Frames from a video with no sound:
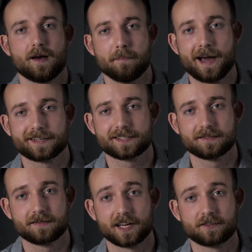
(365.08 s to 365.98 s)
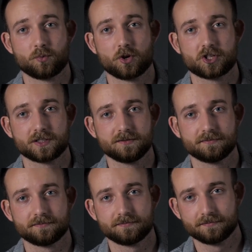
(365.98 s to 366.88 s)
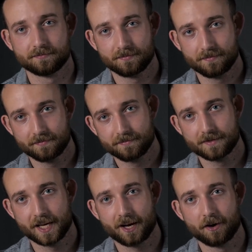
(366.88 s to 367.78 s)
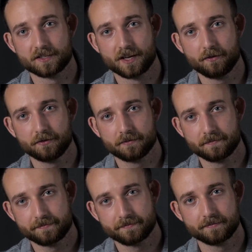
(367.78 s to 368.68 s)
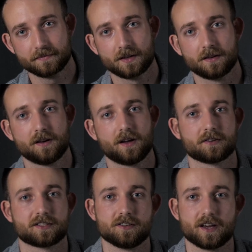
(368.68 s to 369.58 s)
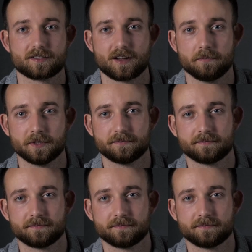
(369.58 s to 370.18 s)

Max, thanks for watching. Take care of yourself, and I'll see you next time.